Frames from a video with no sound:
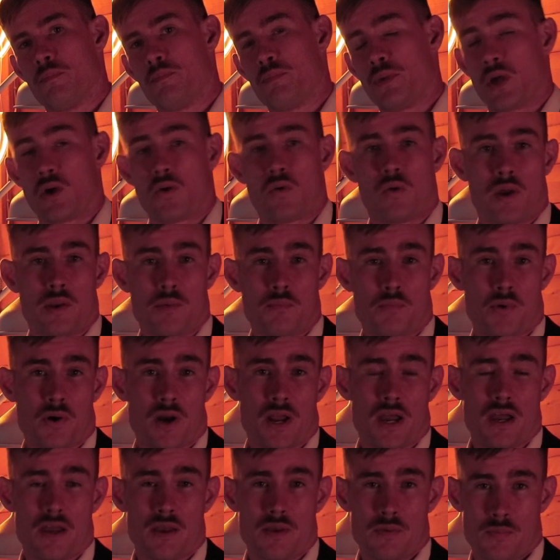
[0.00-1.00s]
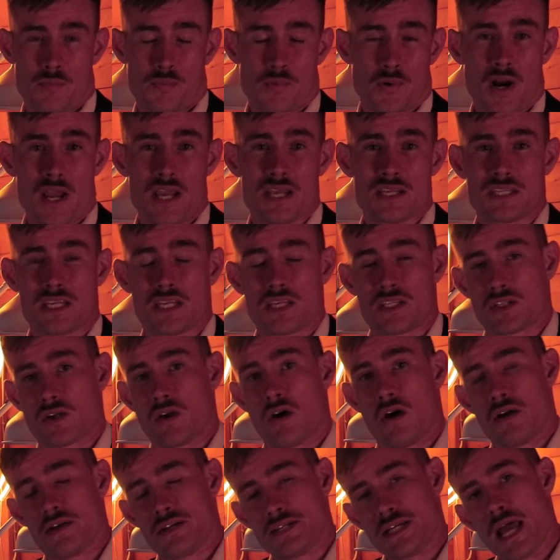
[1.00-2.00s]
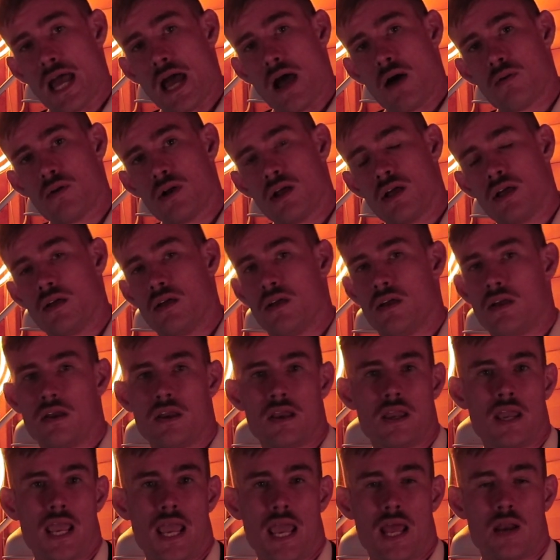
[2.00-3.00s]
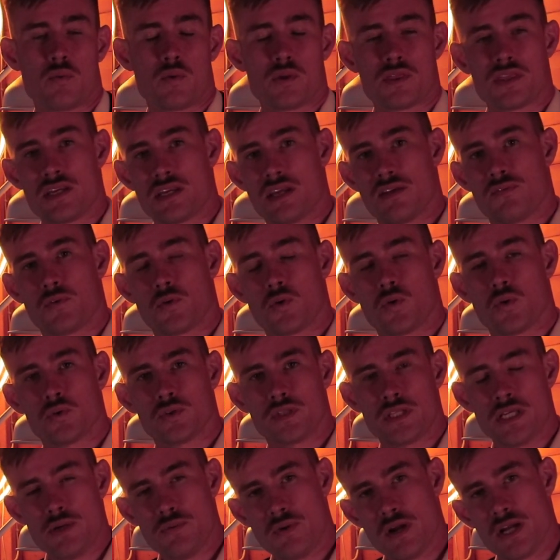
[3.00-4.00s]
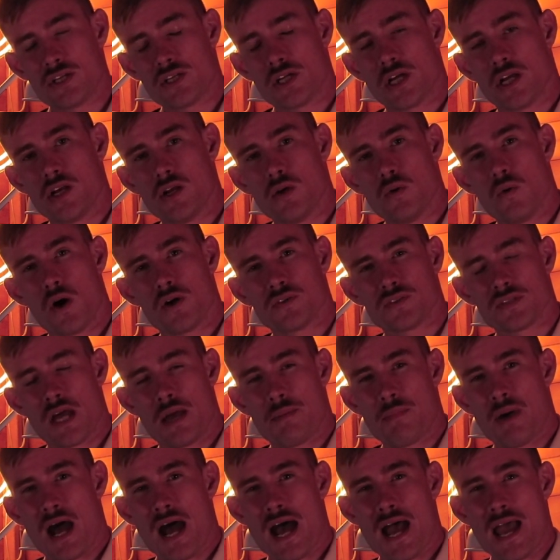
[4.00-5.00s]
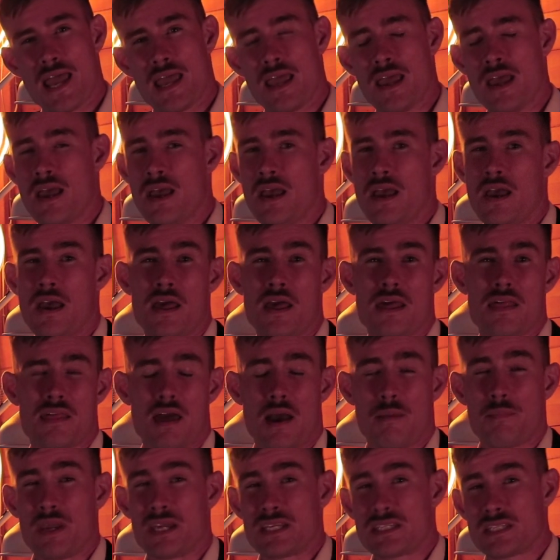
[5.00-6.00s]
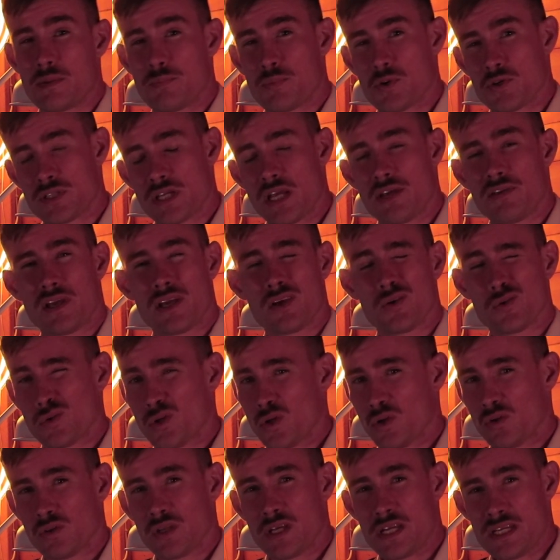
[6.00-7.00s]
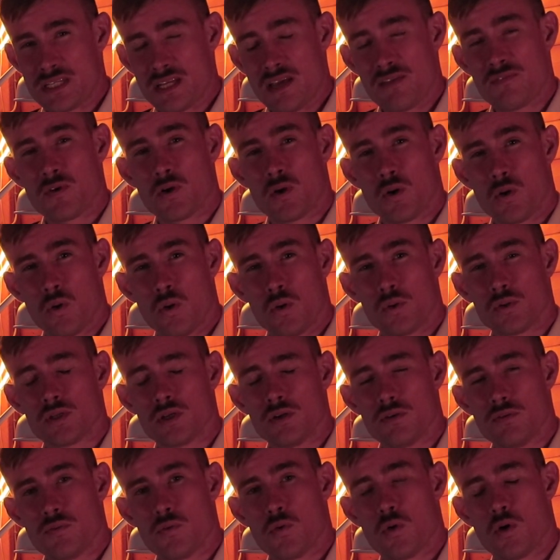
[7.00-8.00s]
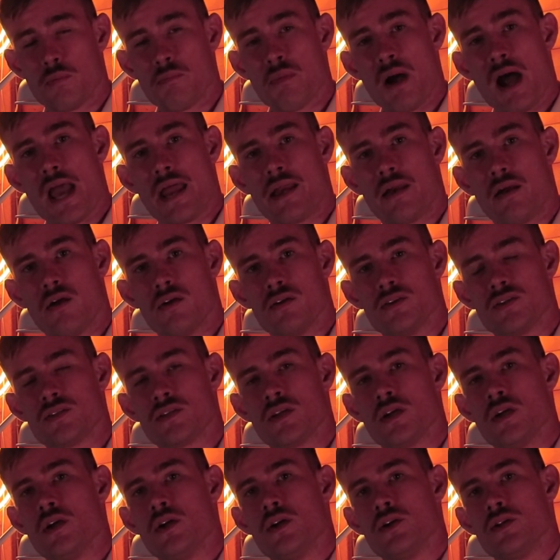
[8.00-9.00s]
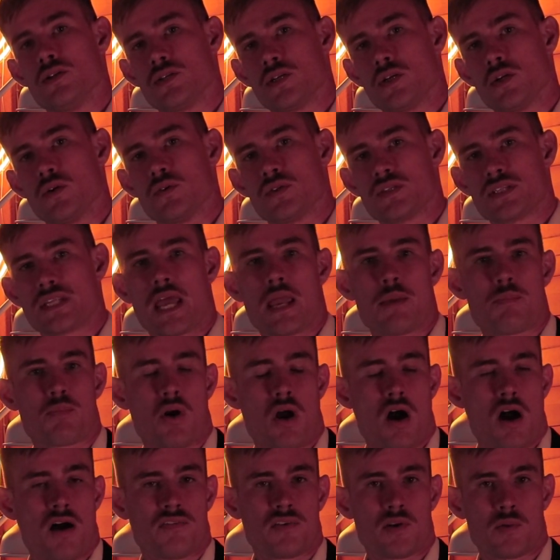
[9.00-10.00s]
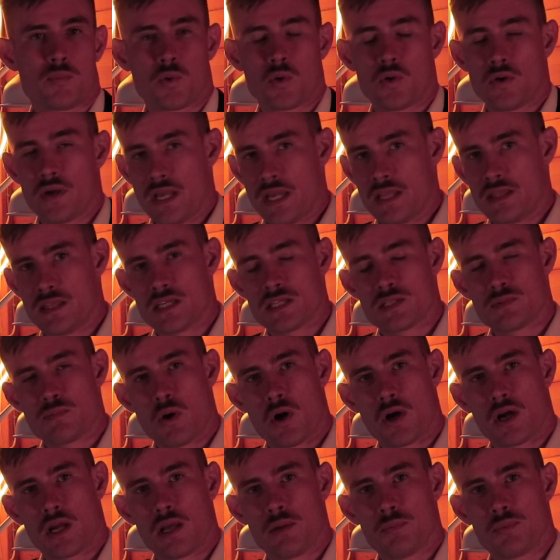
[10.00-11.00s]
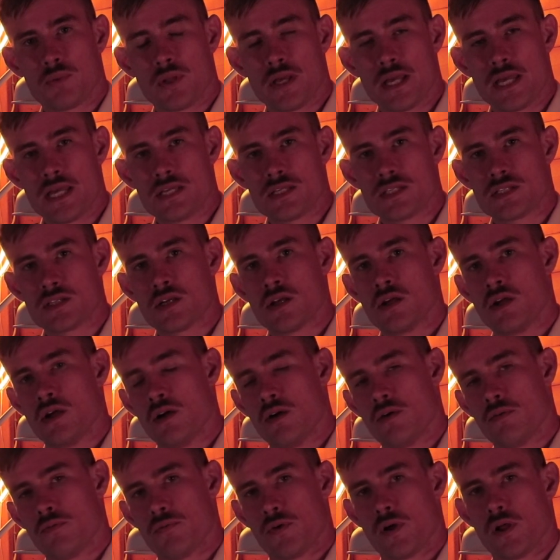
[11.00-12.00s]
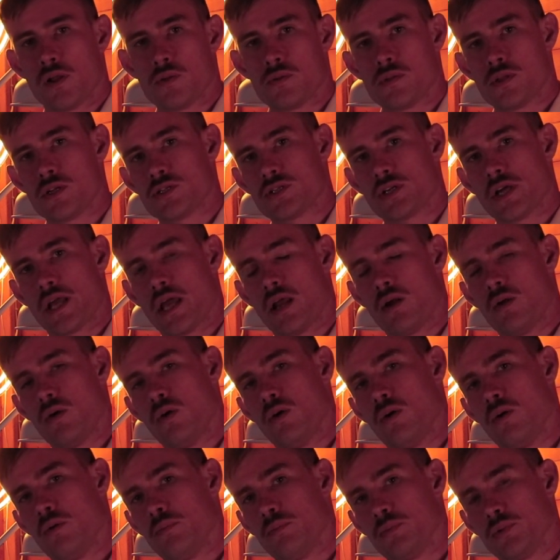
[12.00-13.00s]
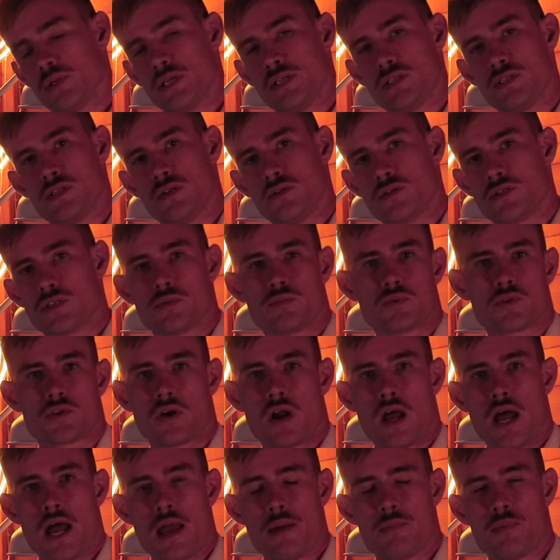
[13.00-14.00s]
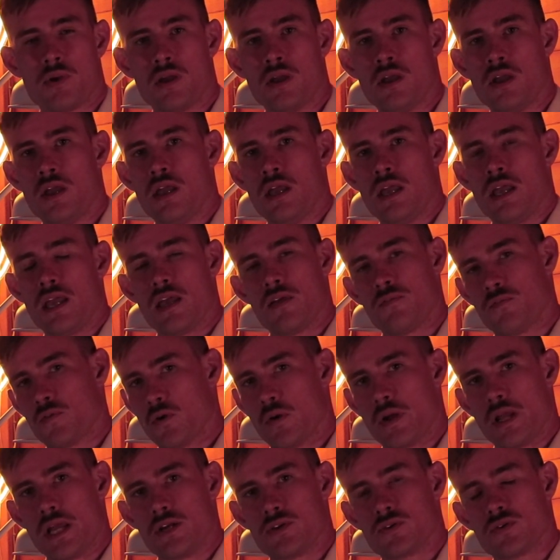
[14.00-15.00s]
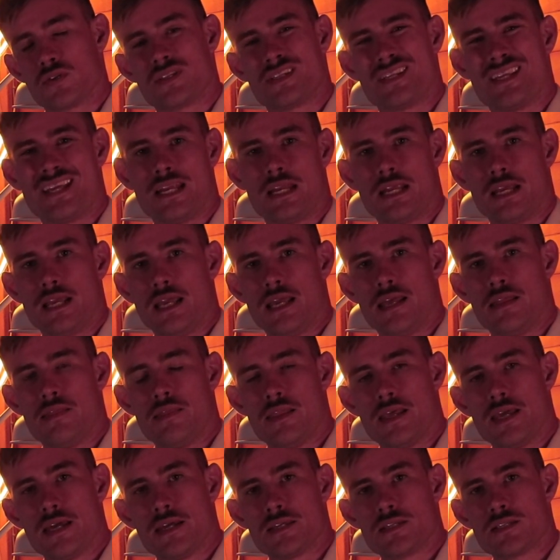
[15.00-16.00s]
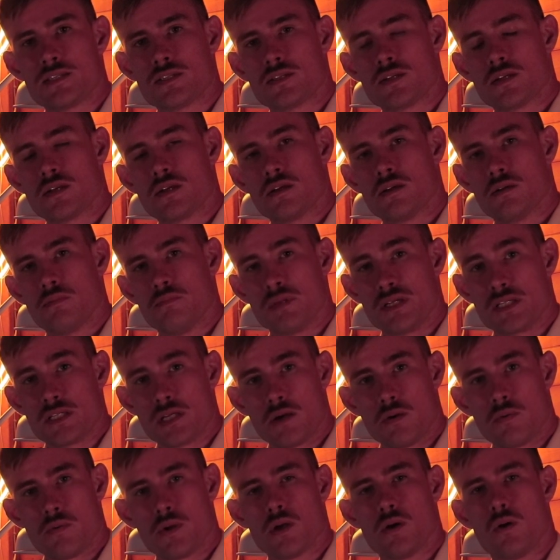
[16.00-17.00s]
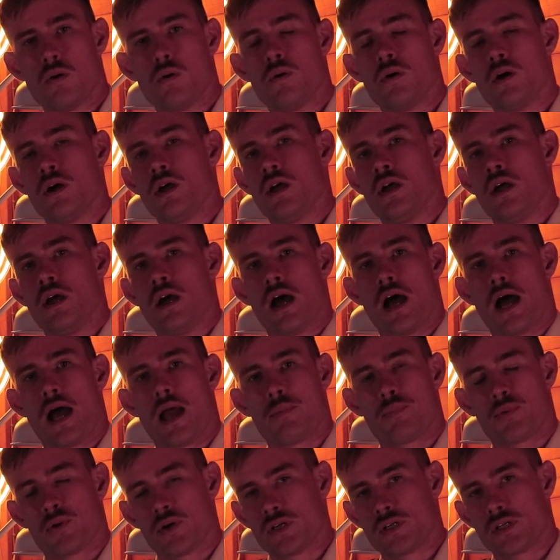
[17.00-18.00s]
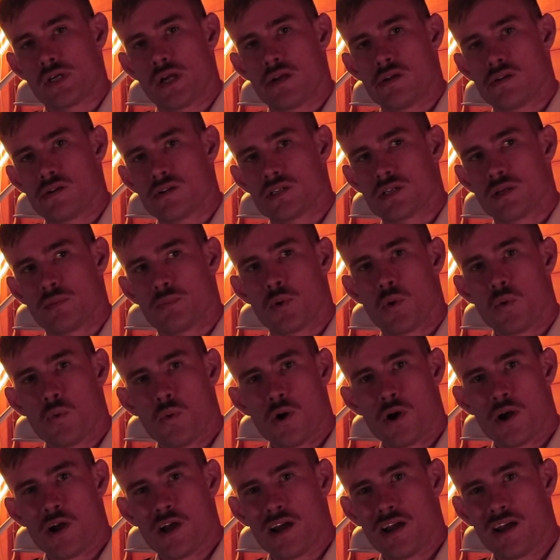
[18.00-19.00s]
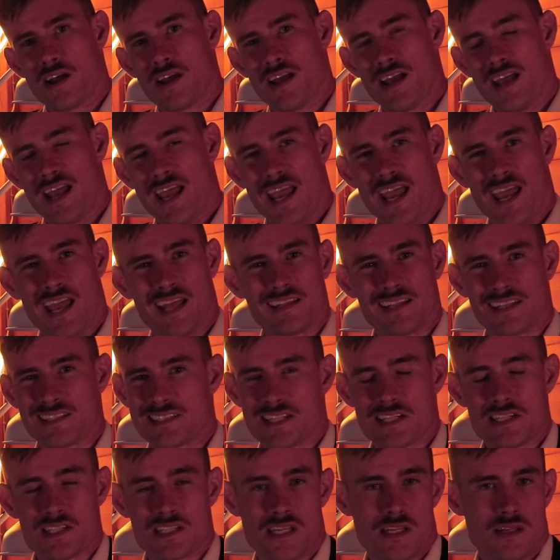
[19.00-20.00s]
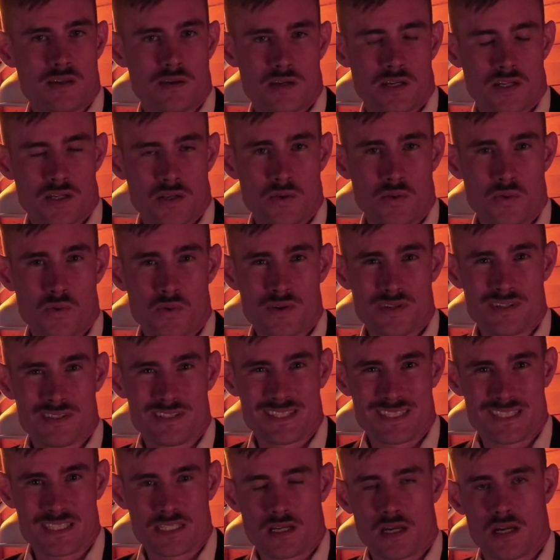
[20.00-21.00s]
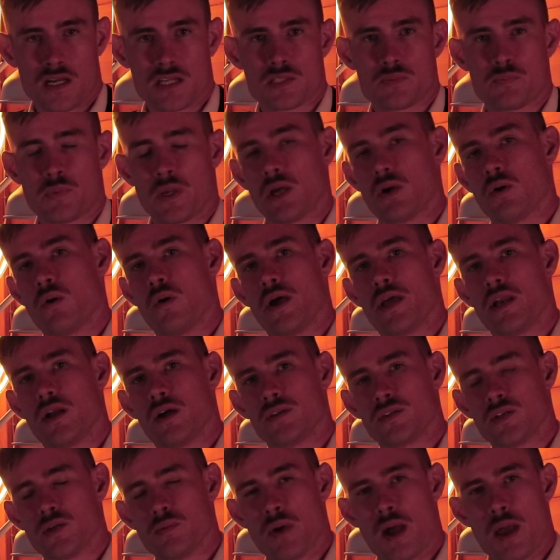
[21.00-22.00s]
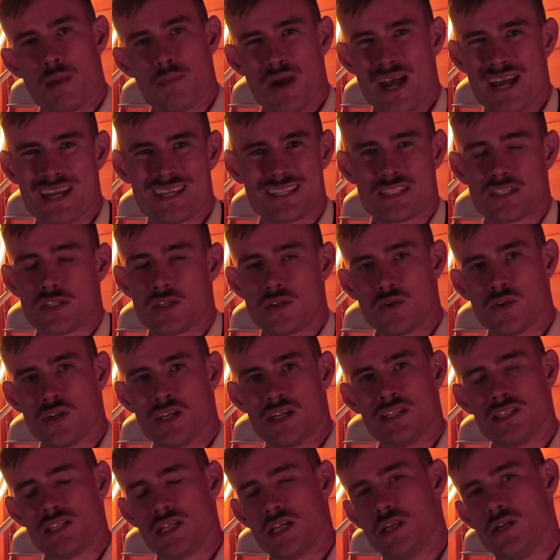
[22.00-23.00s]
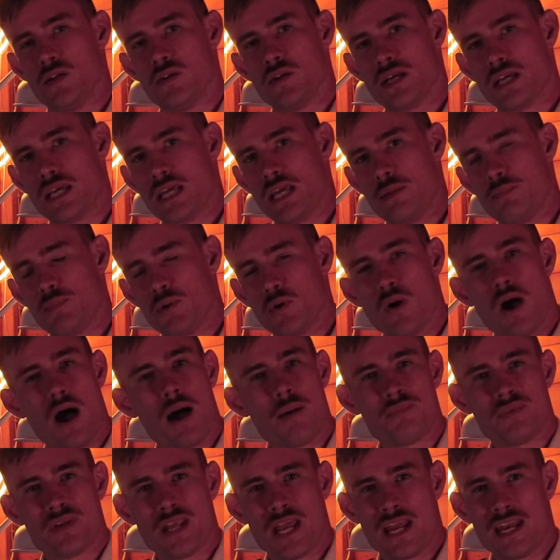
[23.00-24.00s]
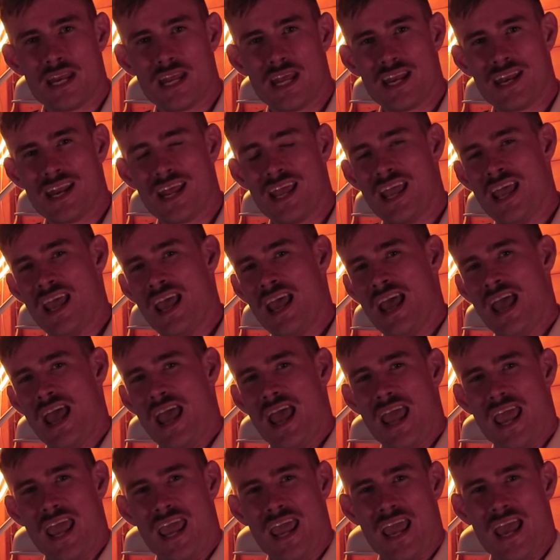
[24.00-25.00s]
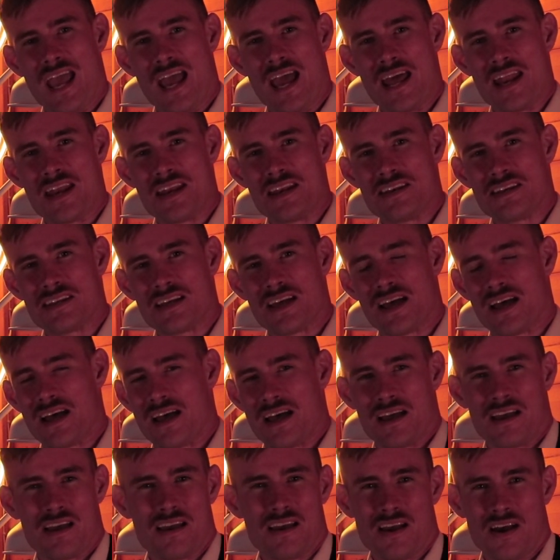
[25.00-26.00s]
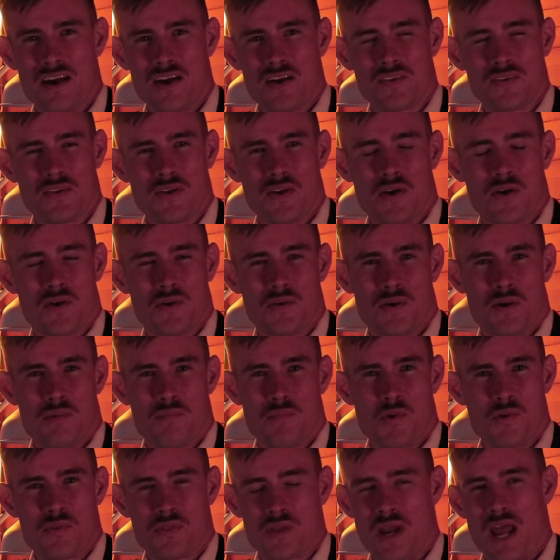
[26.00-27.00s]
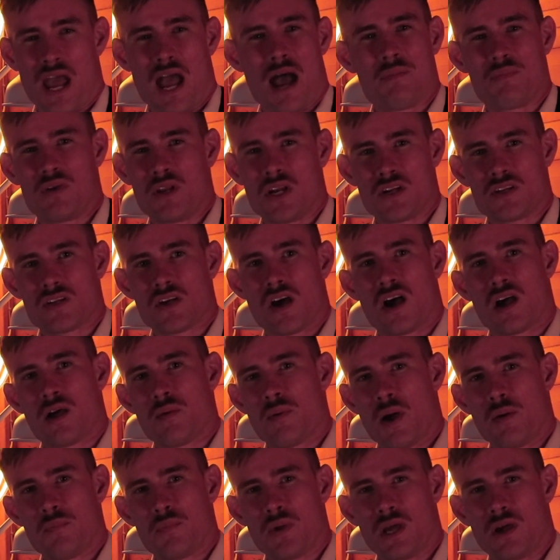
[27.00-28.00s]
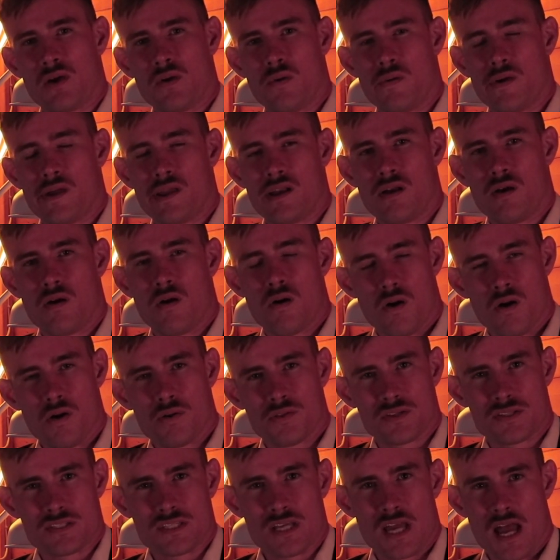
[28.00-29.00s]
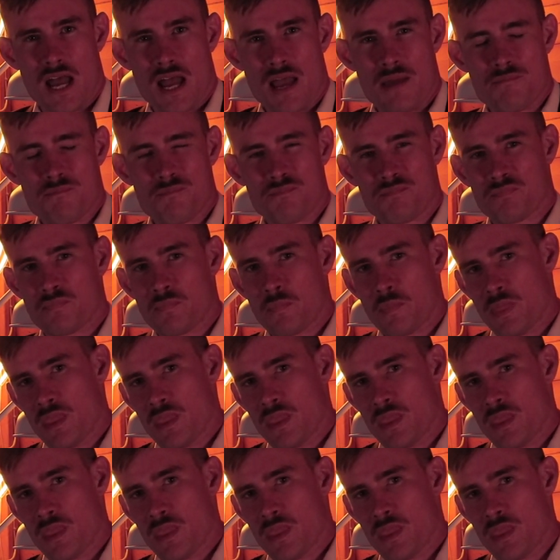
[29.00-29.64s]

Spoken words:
Bitcoin price has gone down, and with the difficulty reaching a new all-time high, that makes it particularly difficult for miners to stay profitable in this marketplace. Follow the channel. Please do subscribe if you're interested in this material. I appreciate your support, and let's continue to discuss Bitcoin. I'll do my best to continue to keep you updated, and I'm more than happy to talk about Bitcoin all the time.